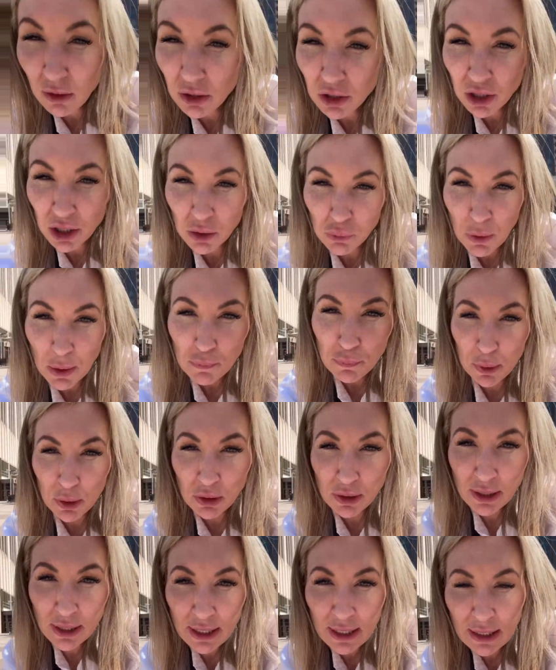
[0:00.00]
it's just one
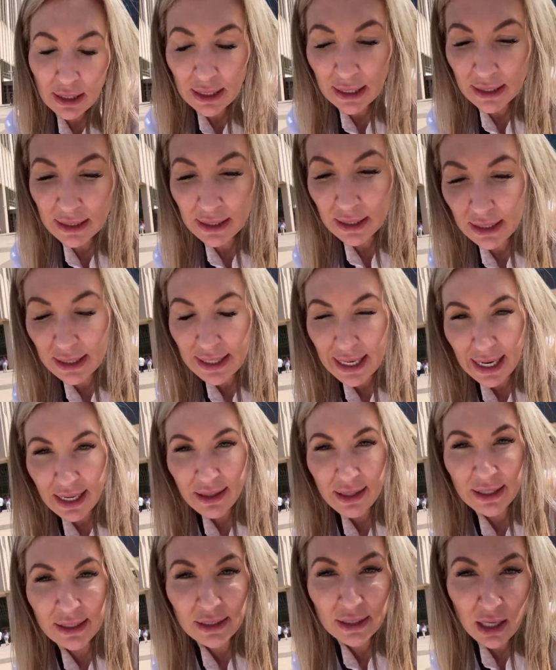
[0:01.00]
person. It's
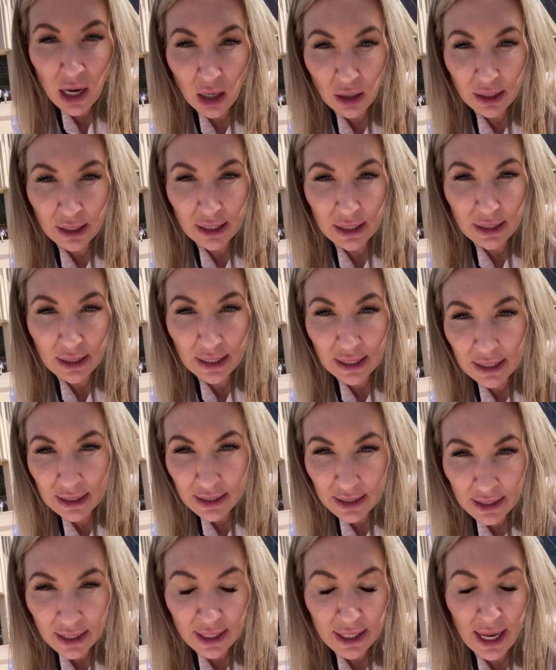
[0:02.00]
Nathan Duncan. He's
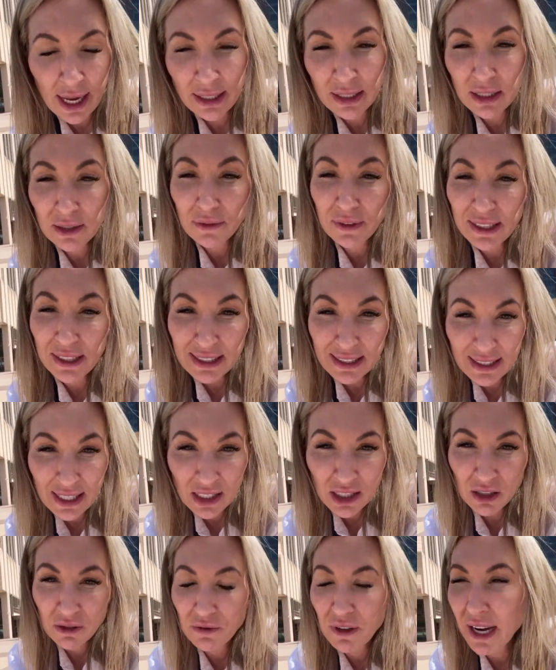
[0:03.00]
a detective. He has
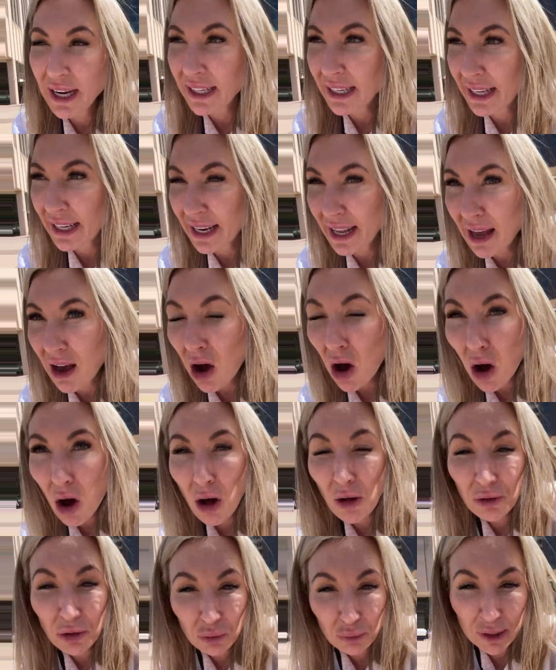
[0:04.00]
testified at
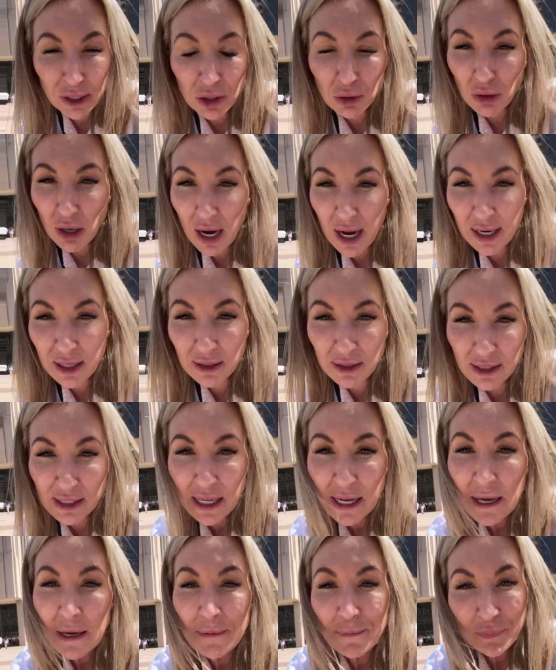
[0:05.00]
all 3 trials.
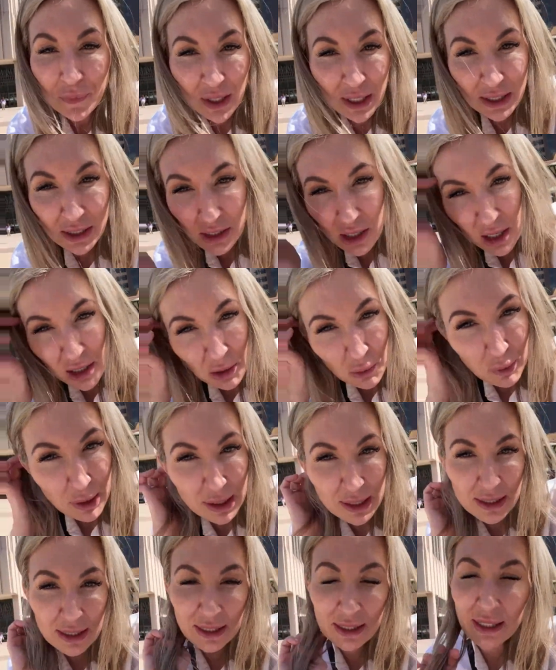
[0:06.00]
He is on the
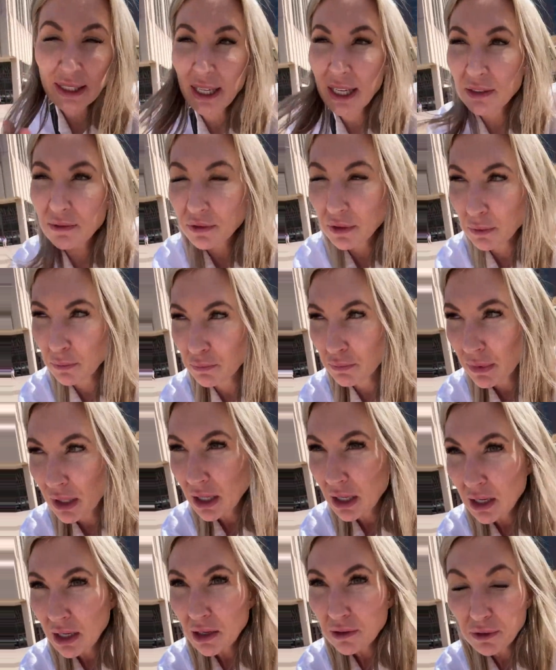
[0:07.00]
witness list again from
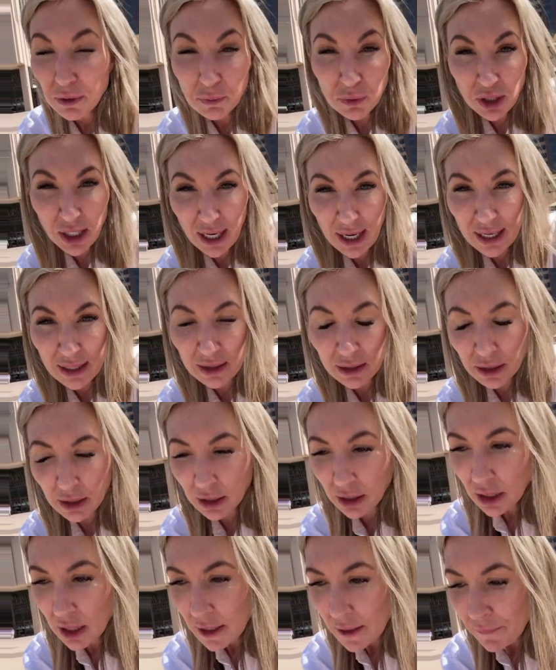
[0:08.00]

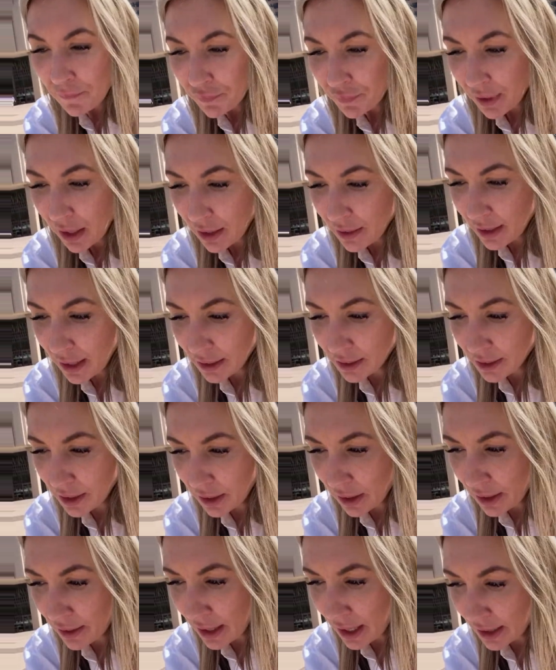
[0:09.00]
Chandler. And that's it.
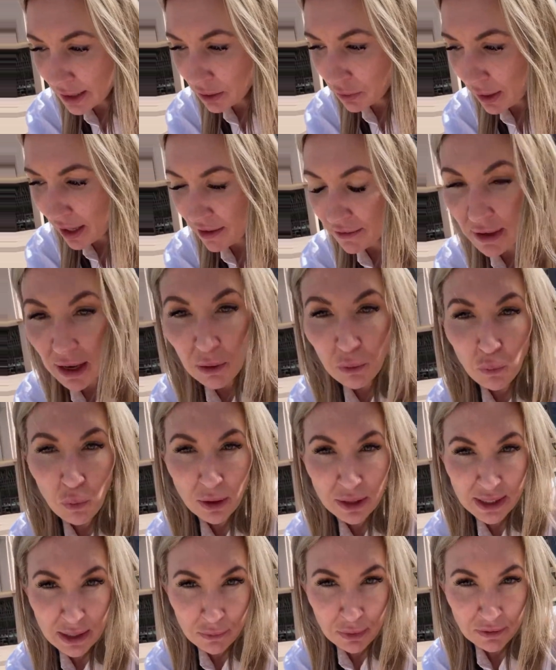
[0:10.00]
And then you have
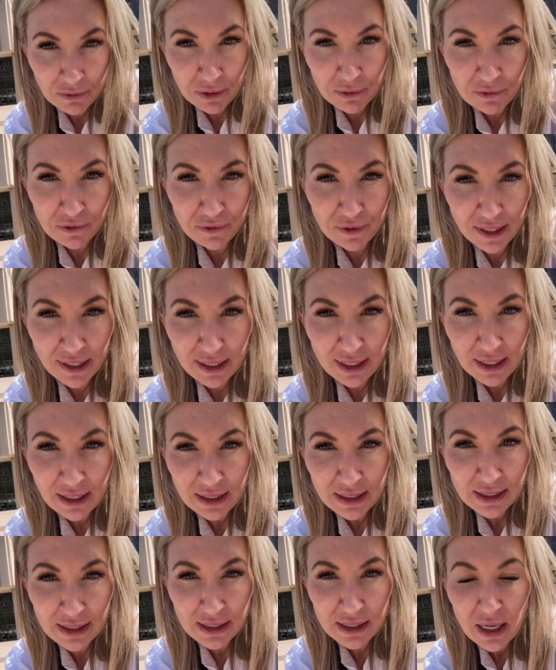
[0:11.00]
someone from
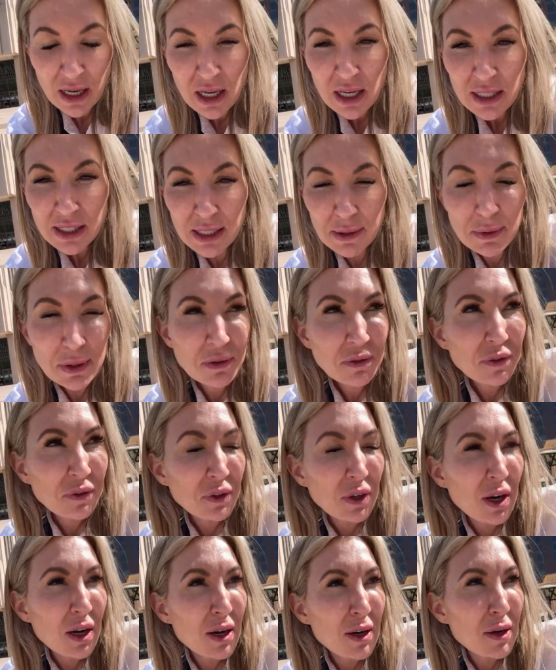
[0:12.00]
Phoenix, someone
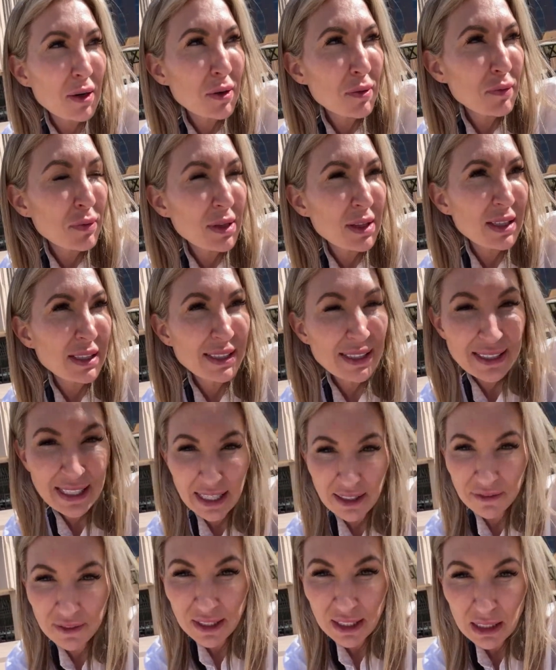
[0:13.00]
from the
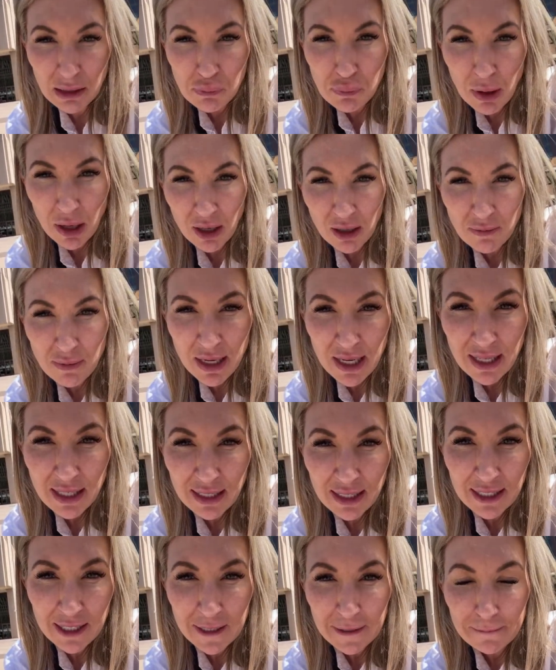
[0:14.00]
safety
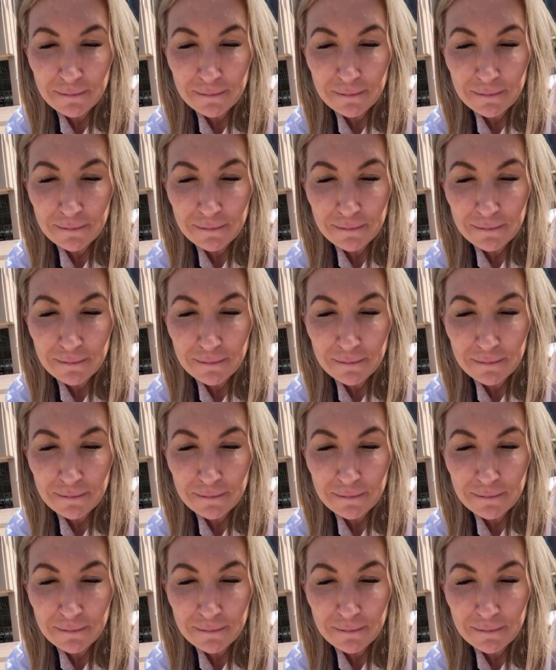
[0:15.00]
department,